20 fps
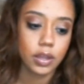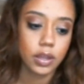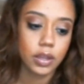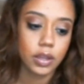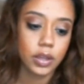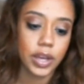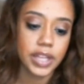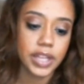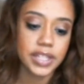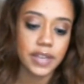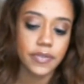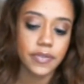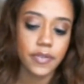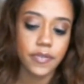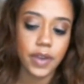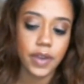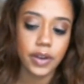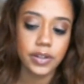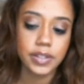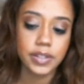You guys have a
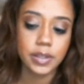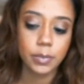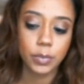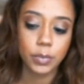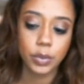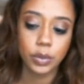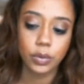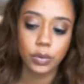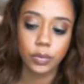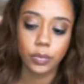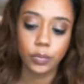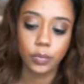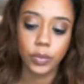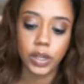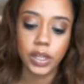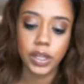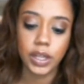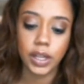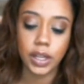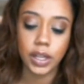very similar
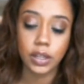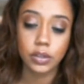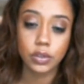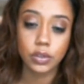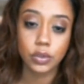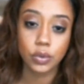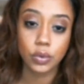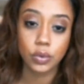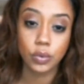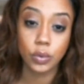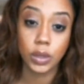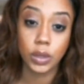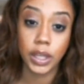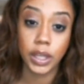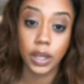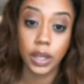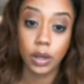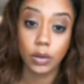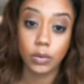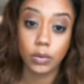reading to
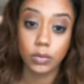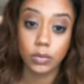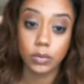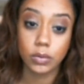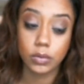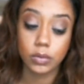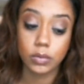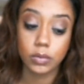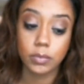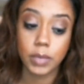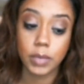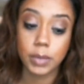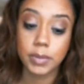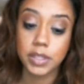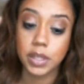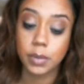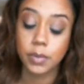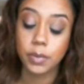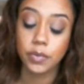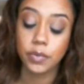Leo. Maybe
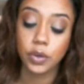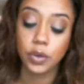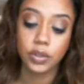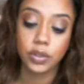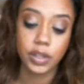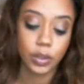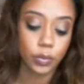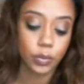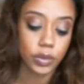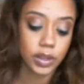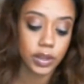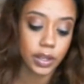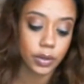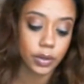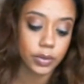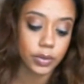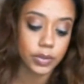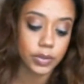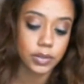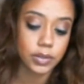some of you are dealing with
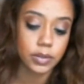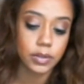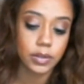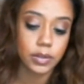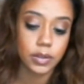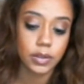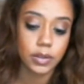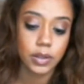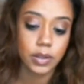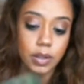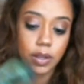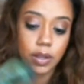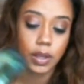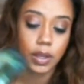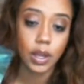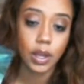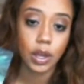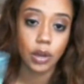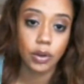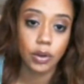Leos.
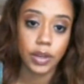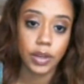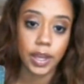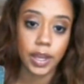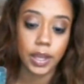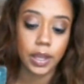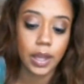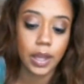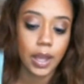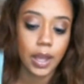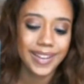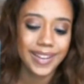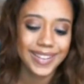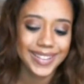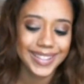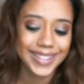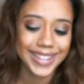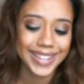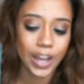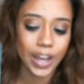Okay,
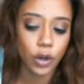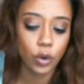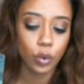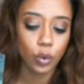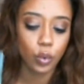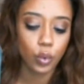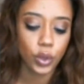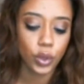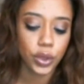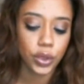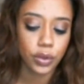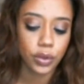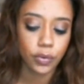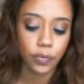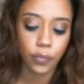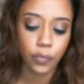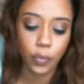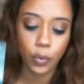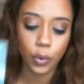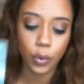now with the
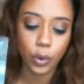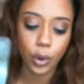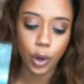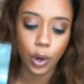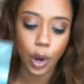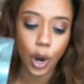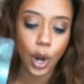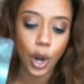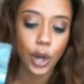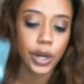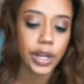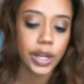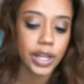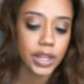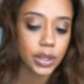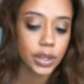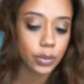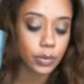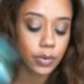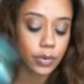Fool card
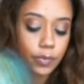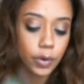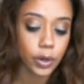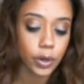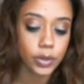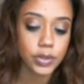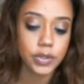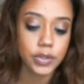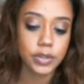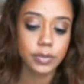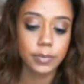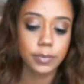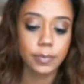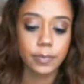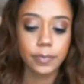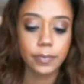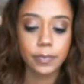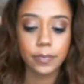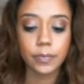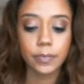in the reverse
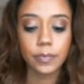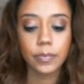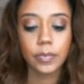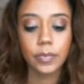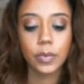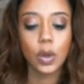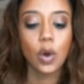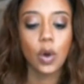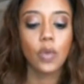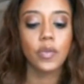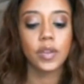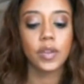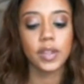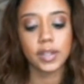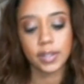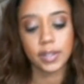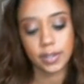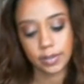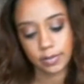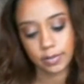over
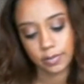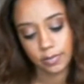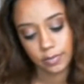this,